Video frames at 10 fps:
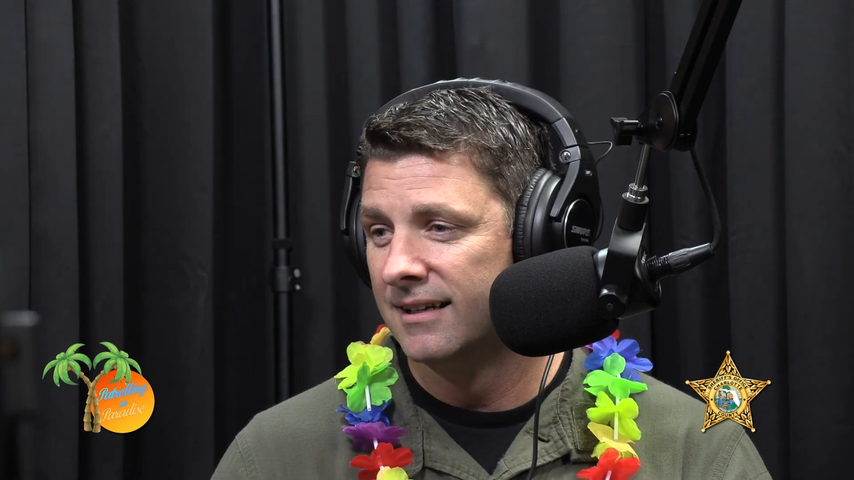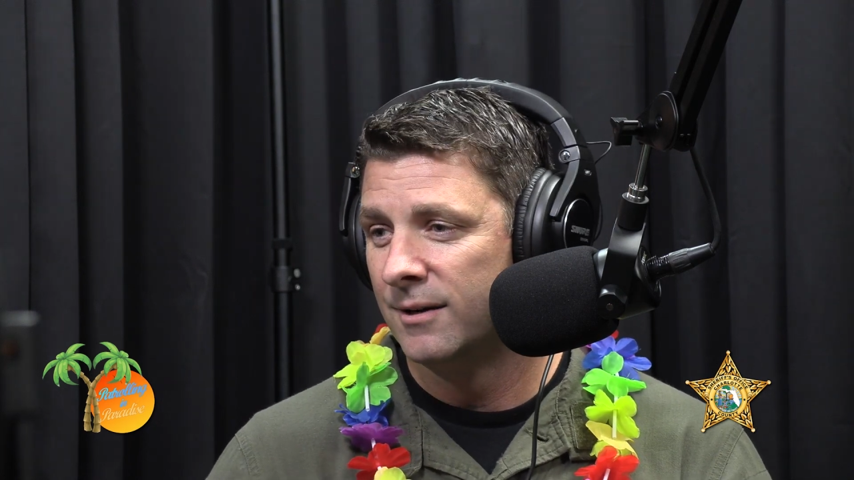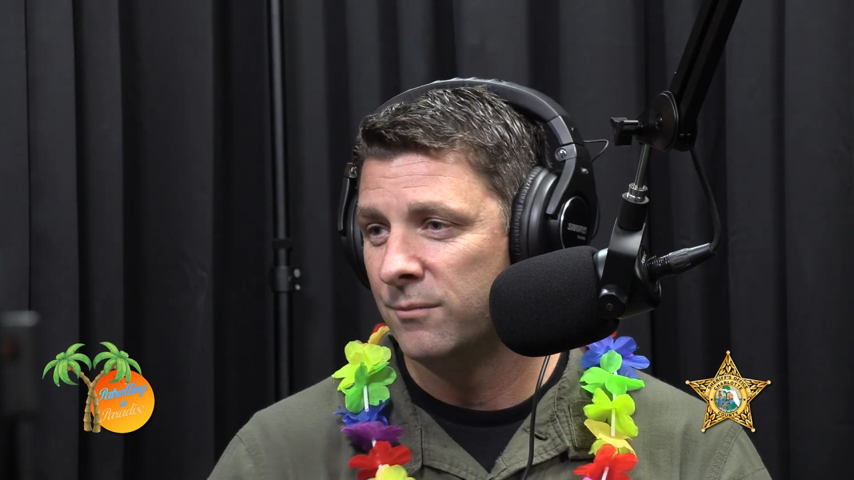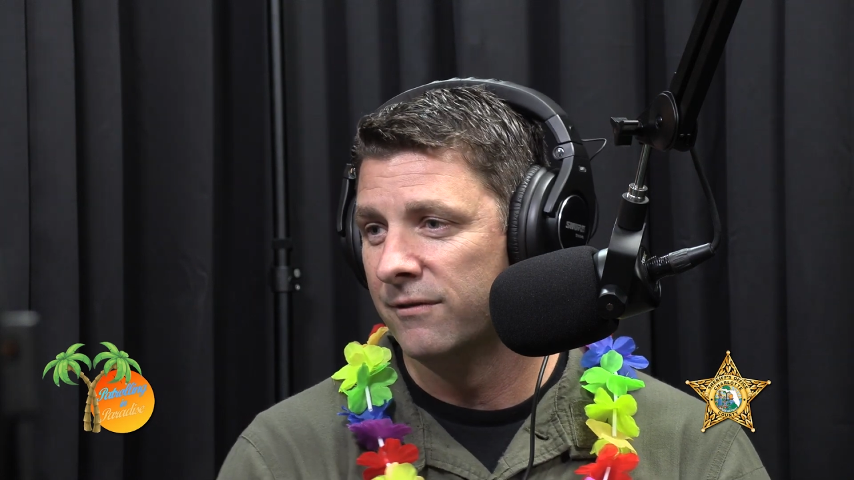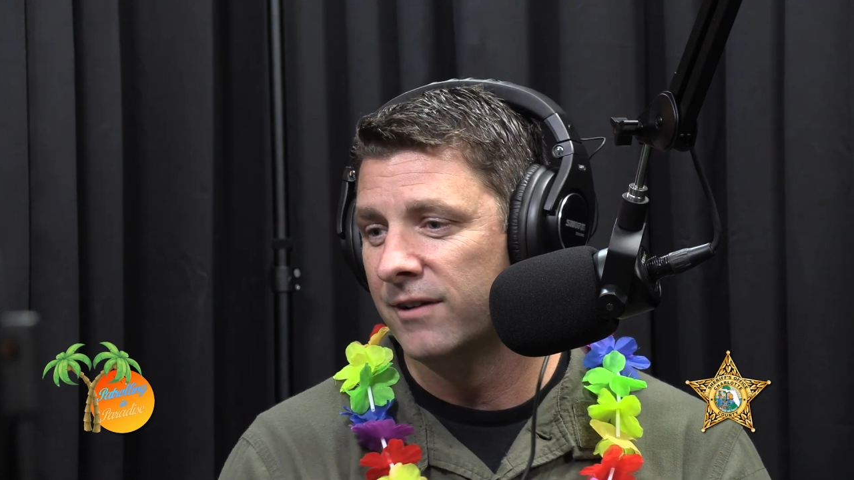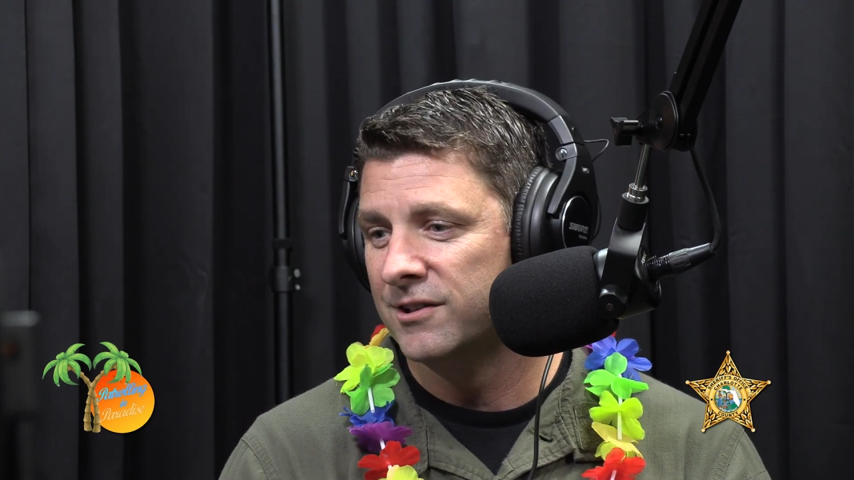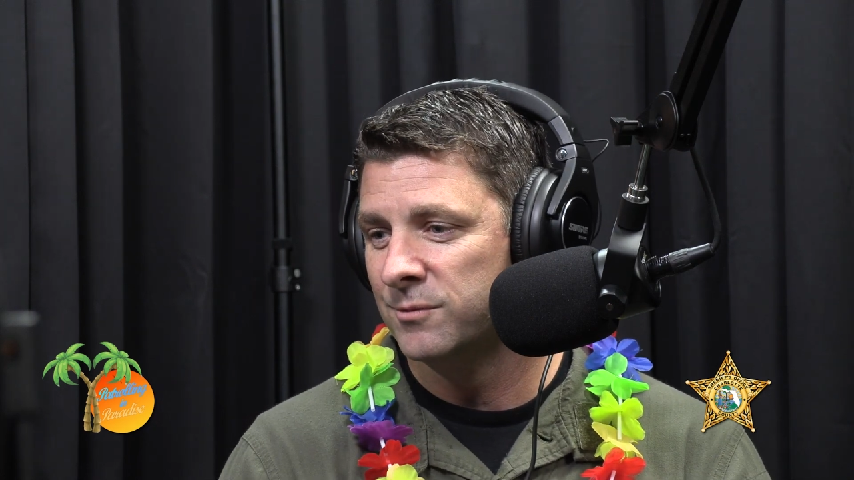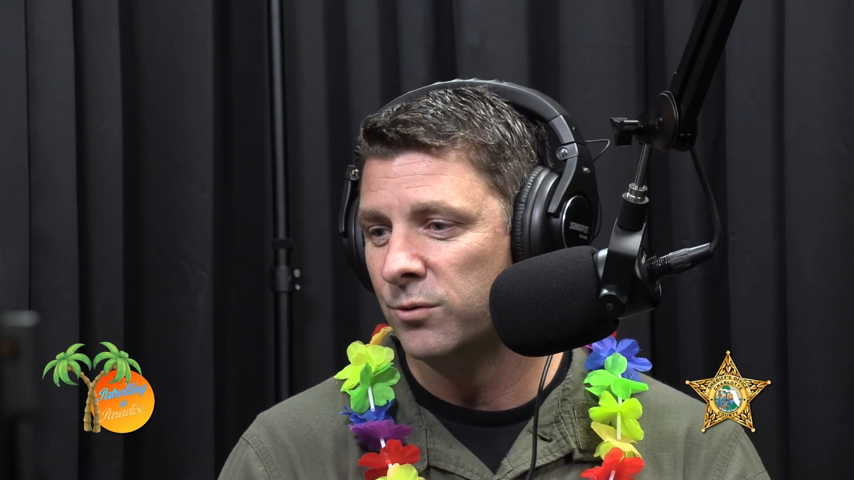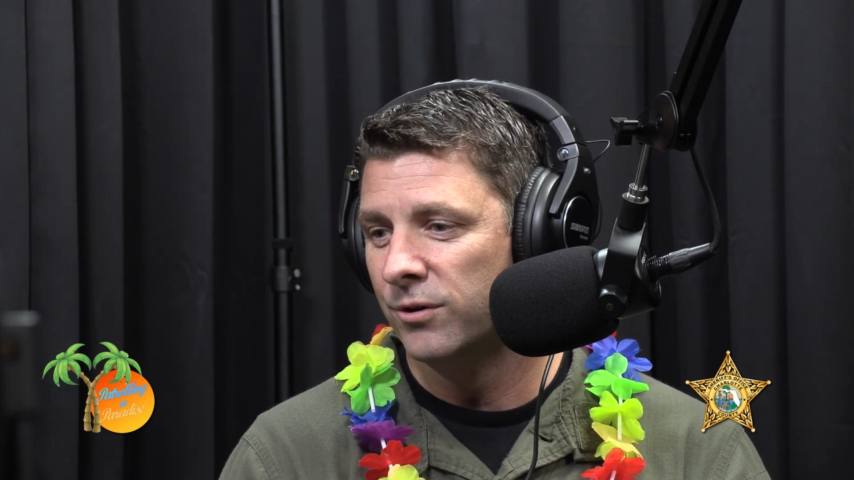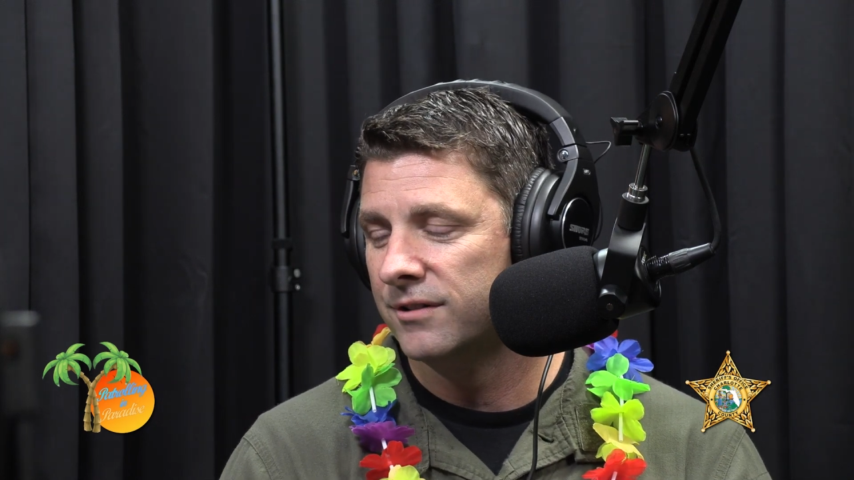provide
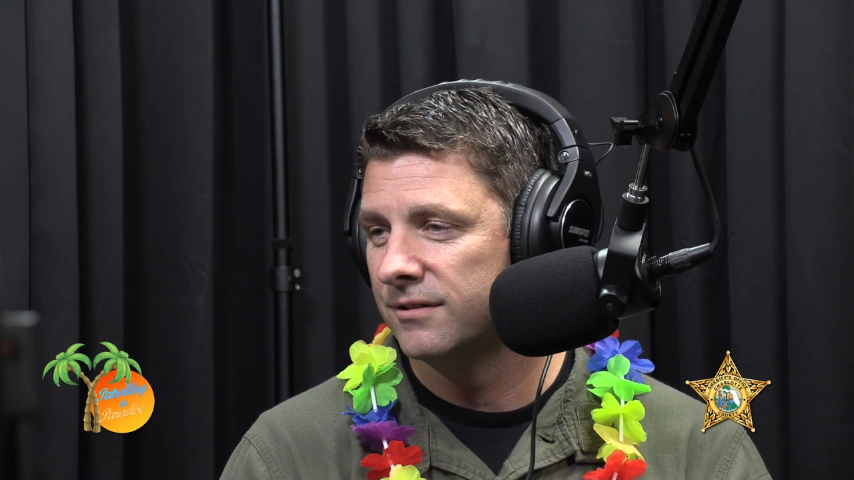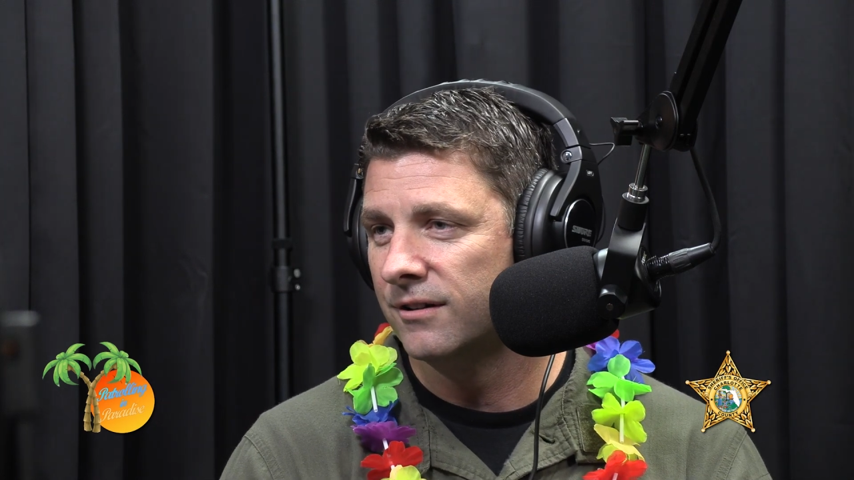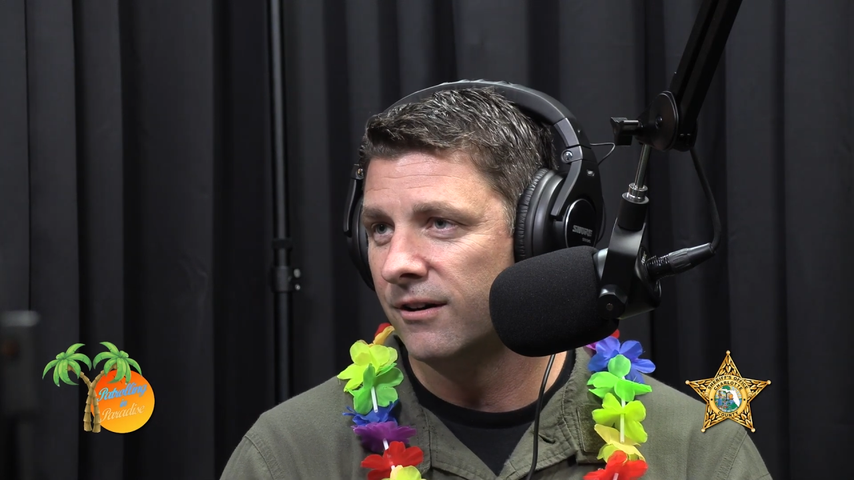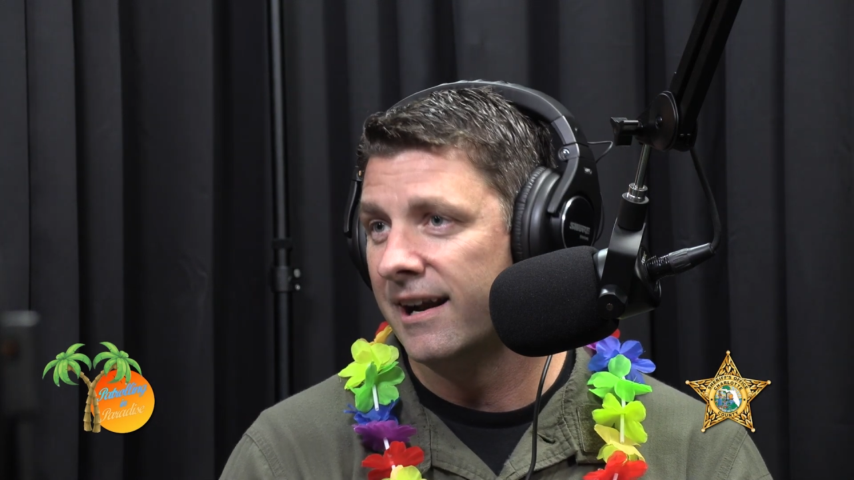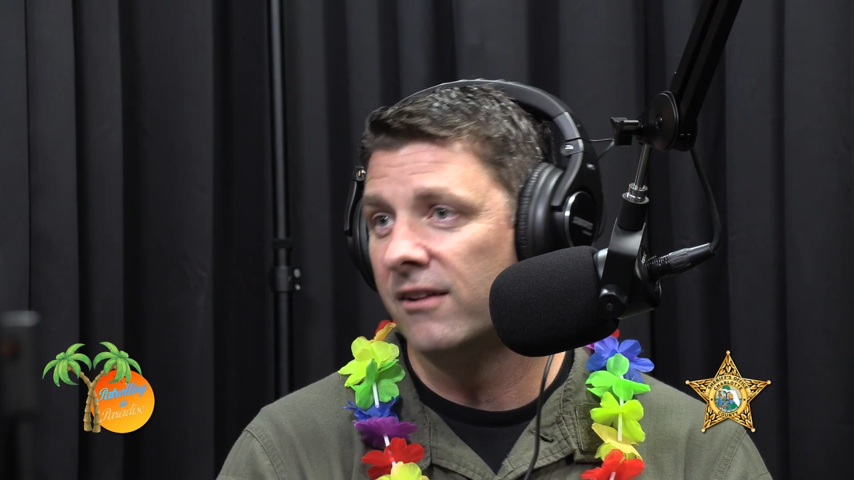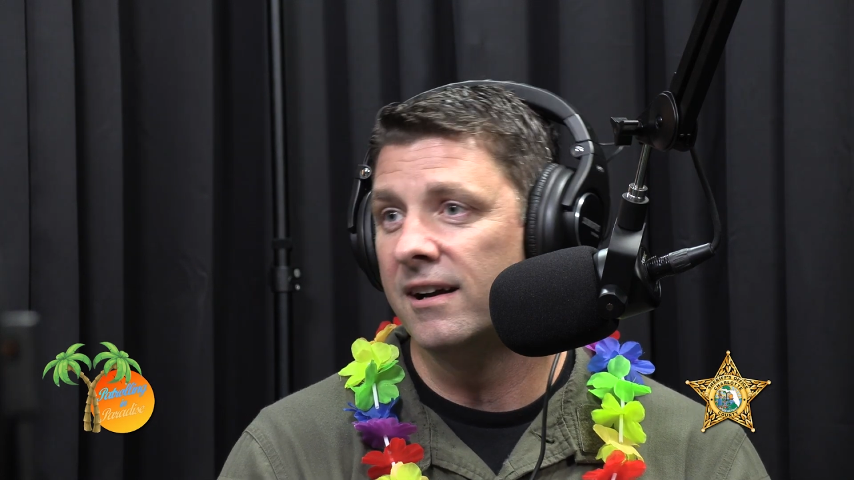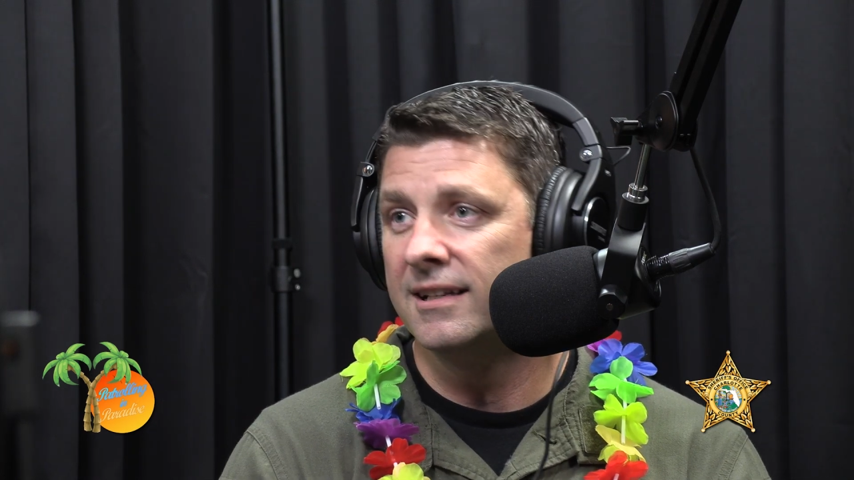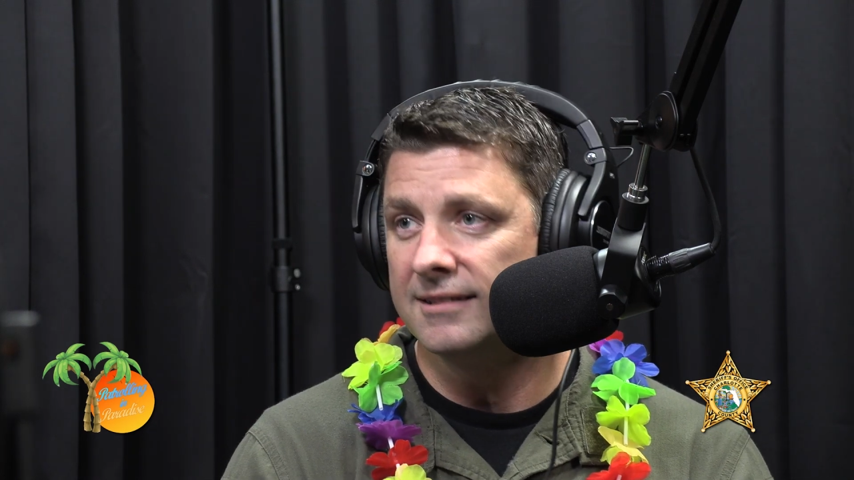support to our allies